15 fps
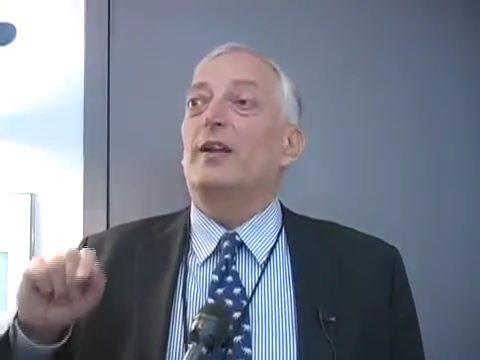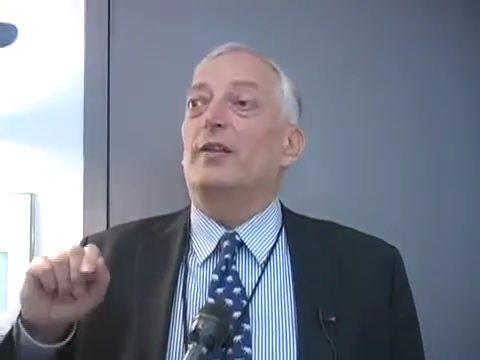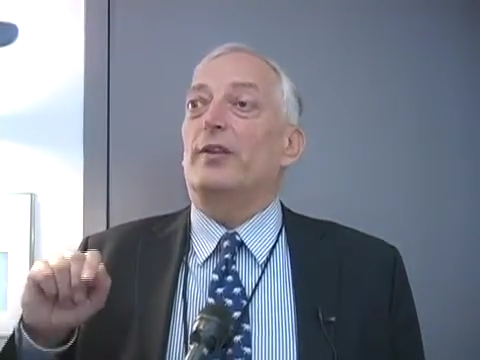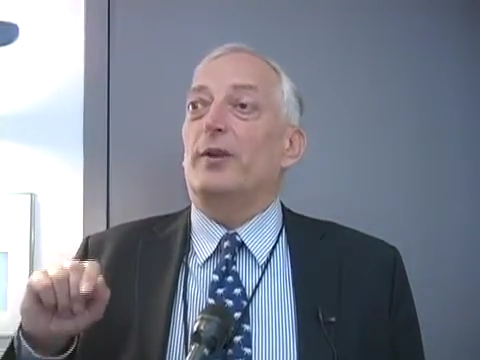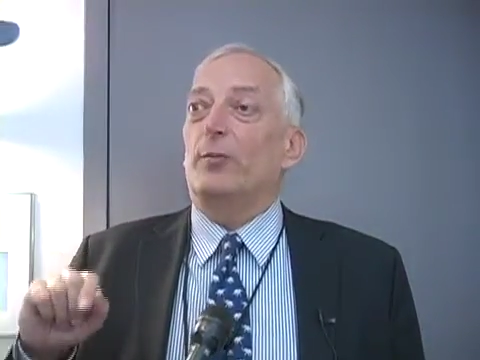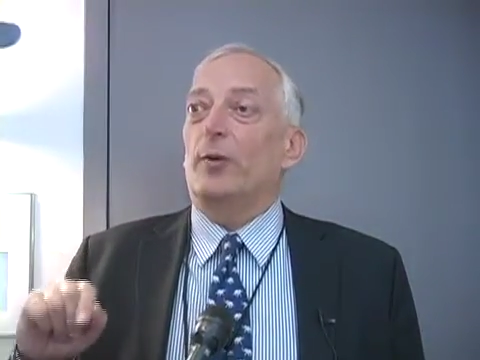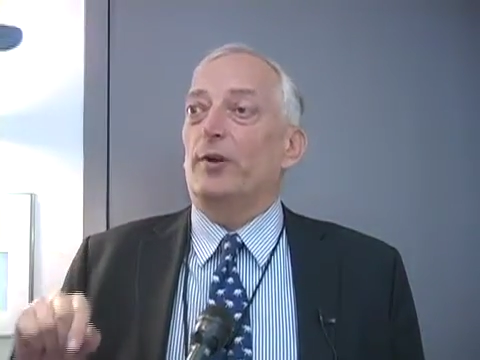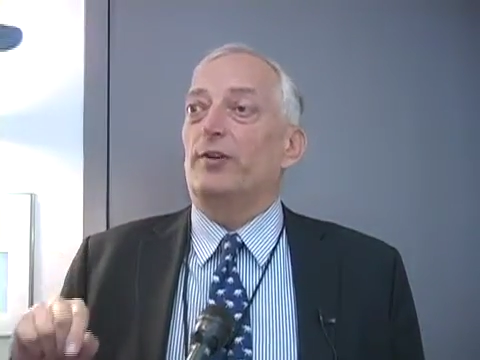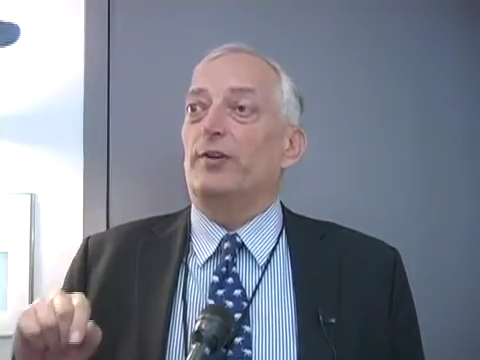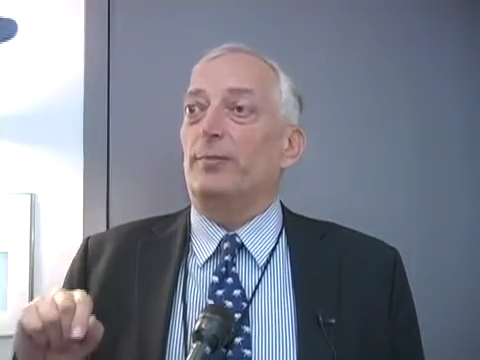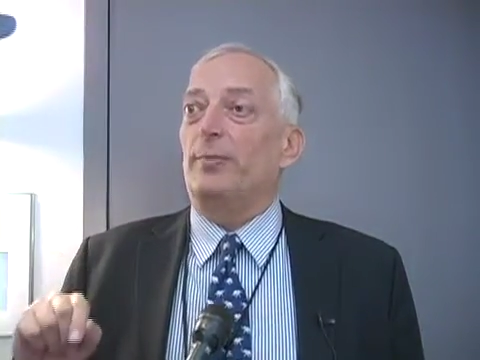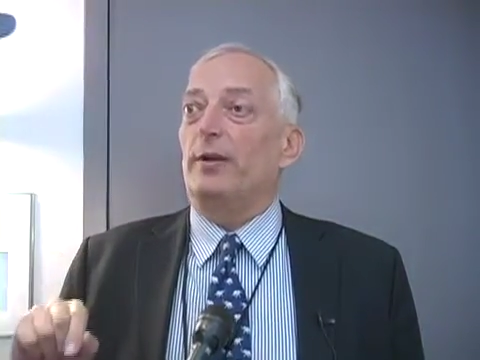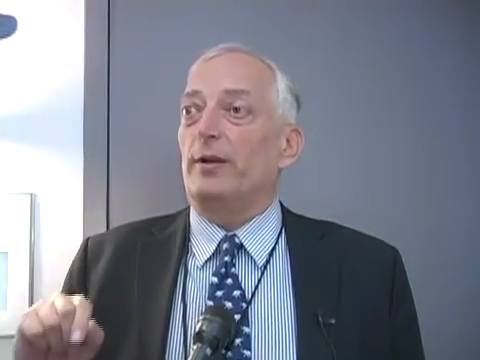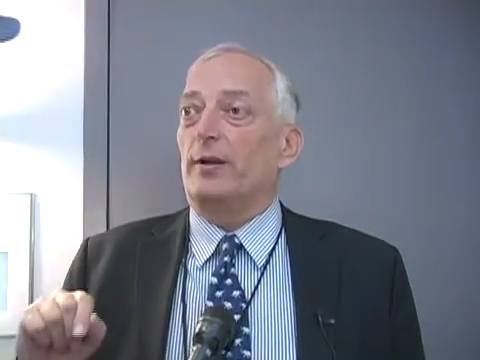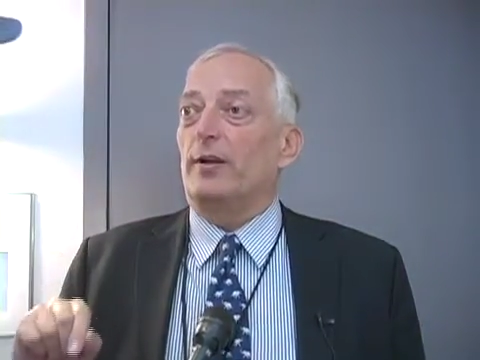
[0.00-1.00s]
They want to
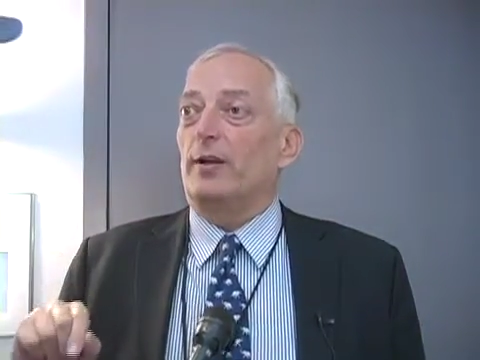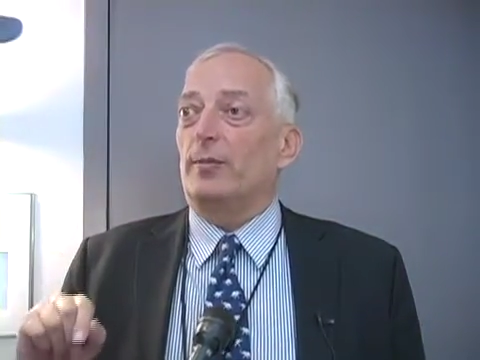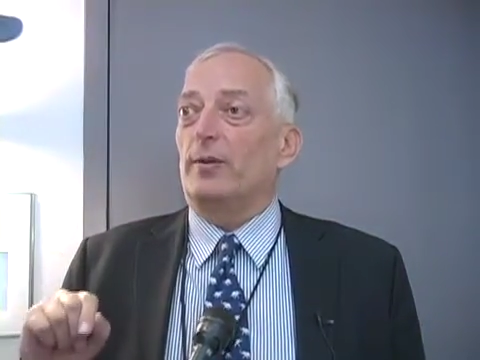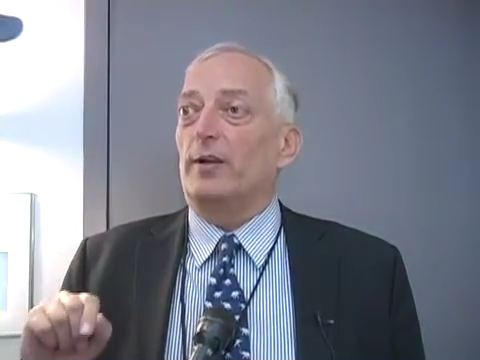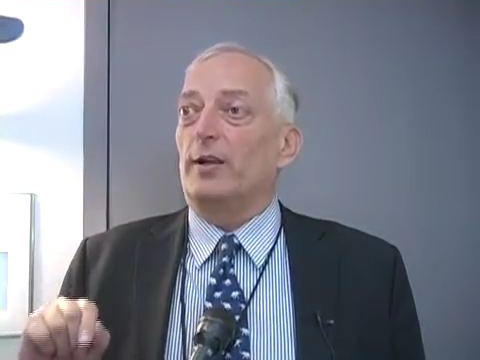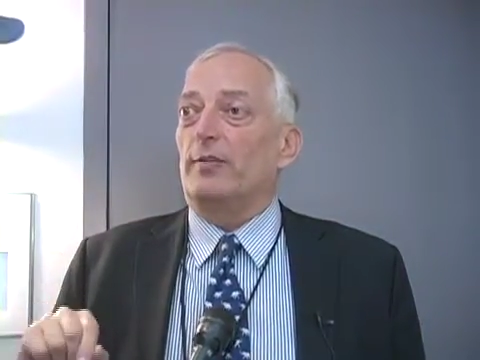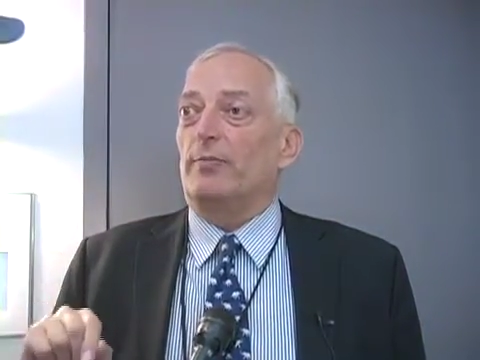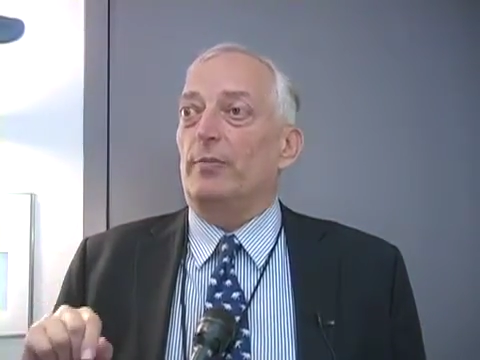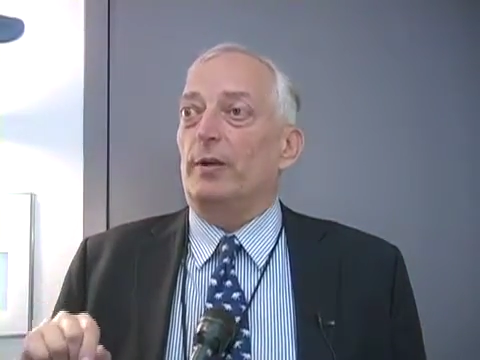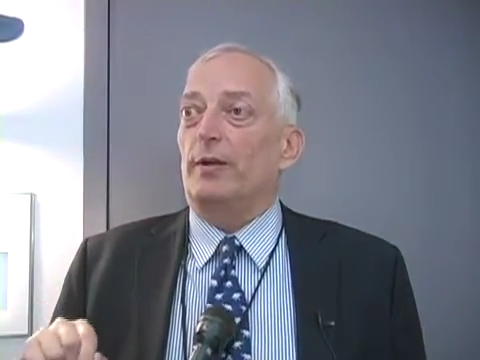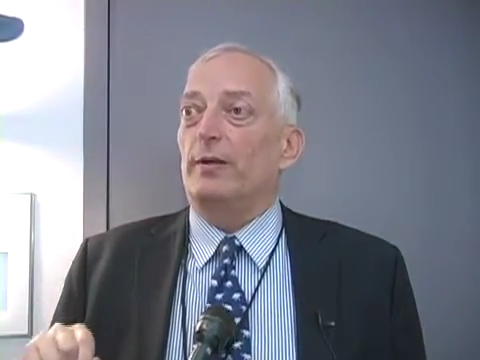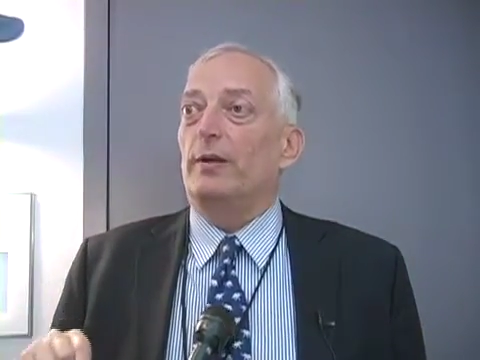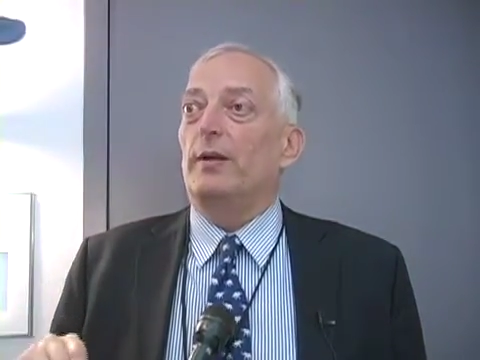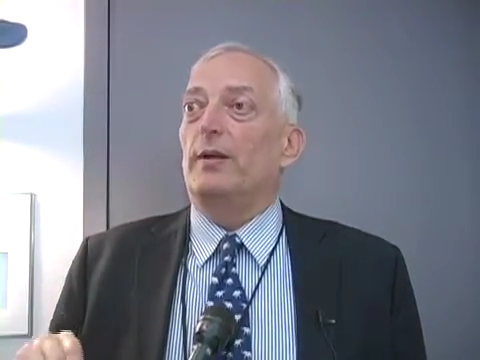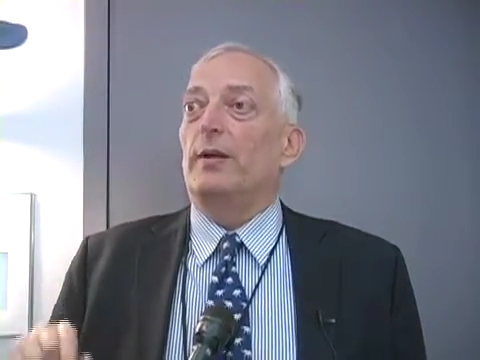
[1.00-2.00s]
be a global
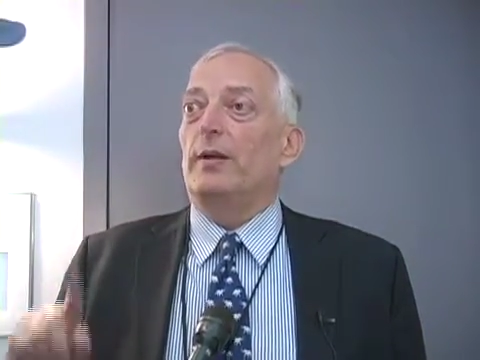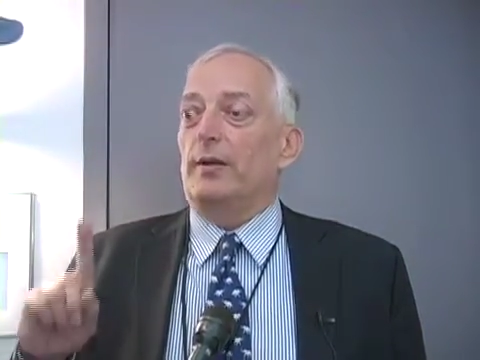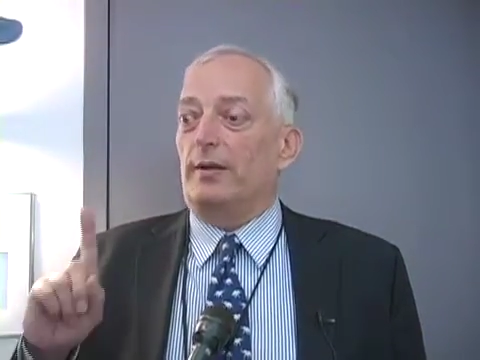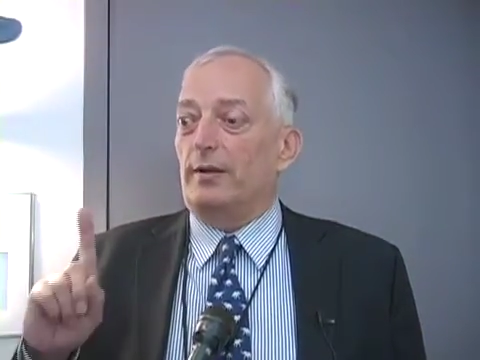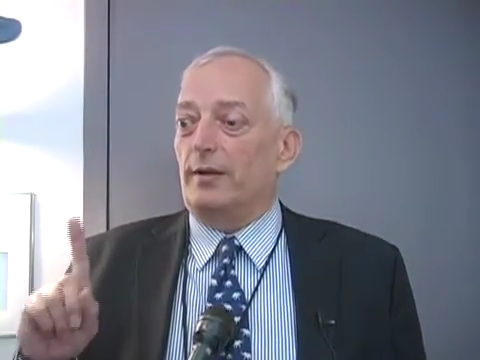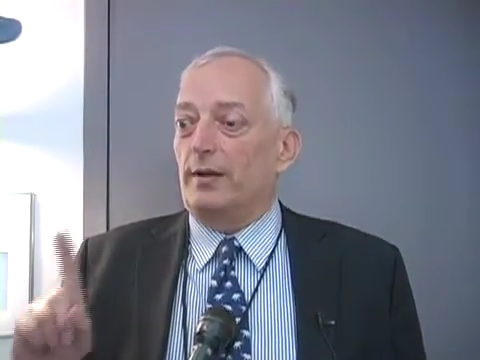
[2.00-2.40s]
government, and